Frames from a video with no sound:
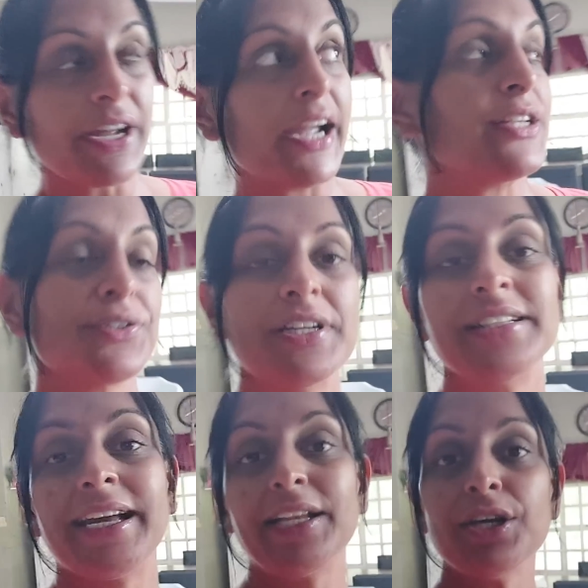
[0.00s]

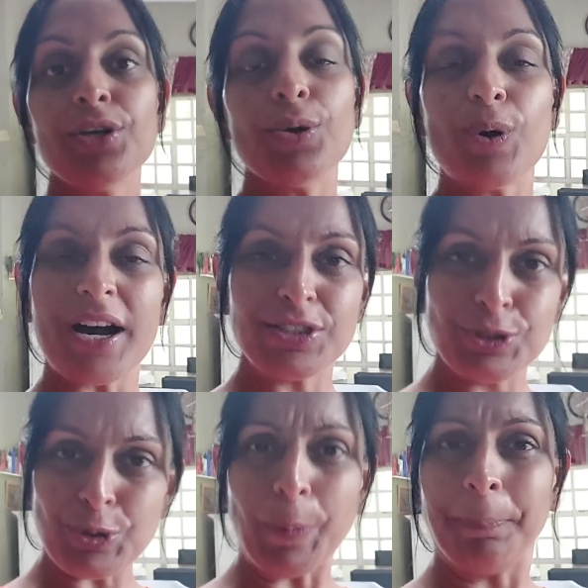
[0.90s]
reiterate that, you know, a
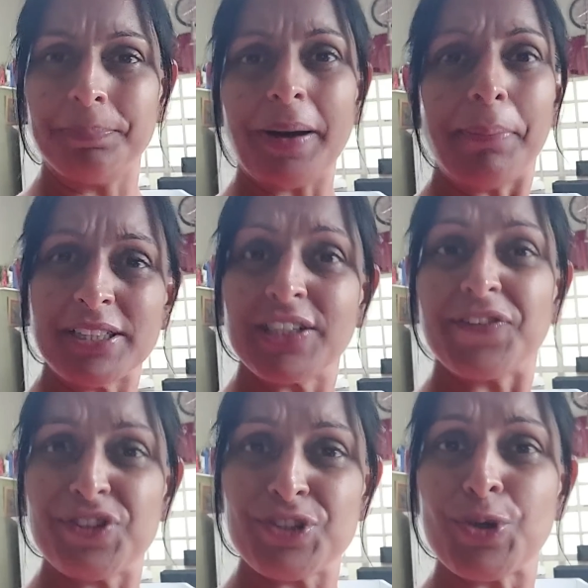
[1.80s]
soup, a pot
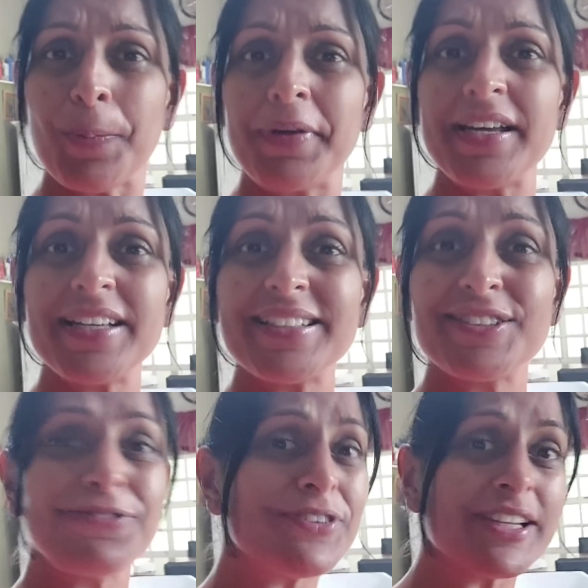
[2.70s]
of soup
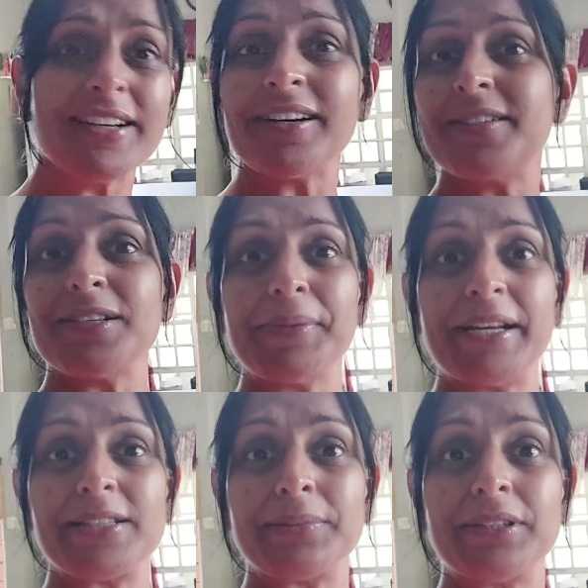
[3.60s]
is fully
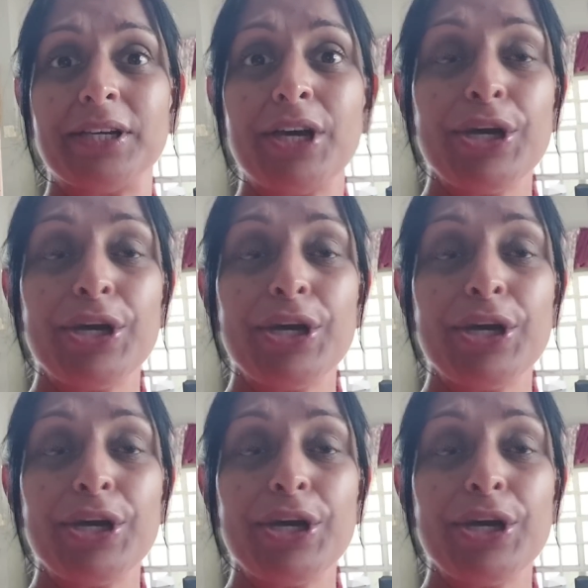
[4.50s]
customizable.